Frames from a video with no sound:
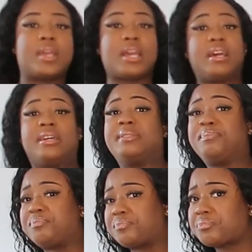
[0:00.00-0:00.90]
but yeah.
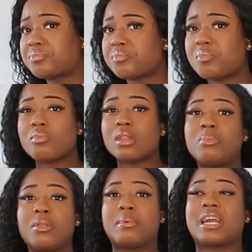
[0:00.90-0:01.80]

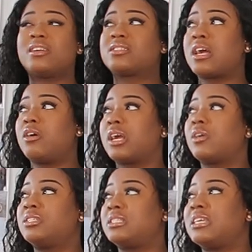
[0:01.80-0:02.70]
I'm not the backless girl. Like,
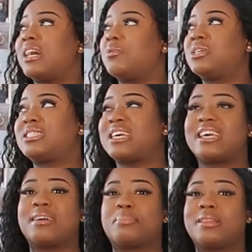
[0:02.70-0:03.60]
honestly, yeah, I always
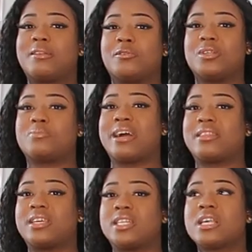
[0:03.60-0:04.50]
say it, but then I always
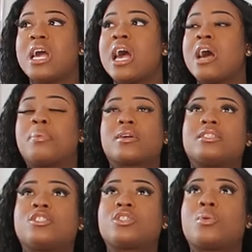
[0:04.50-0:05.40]
buy things because
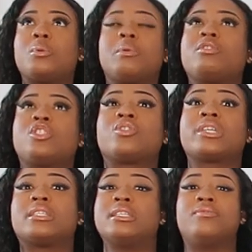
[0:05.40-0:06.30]
I just don't want to be
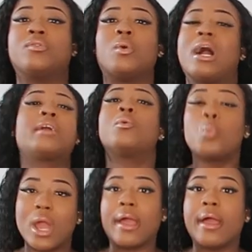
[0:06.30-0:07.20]
restricted for what I
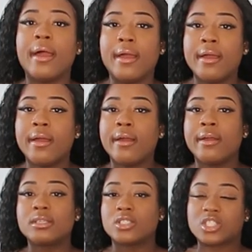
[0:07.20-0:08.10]
can wear
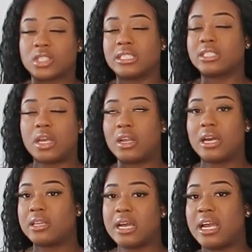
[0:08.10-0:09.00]
just because I don't
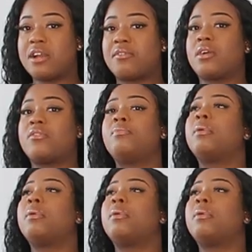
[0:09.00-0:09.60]
like that area.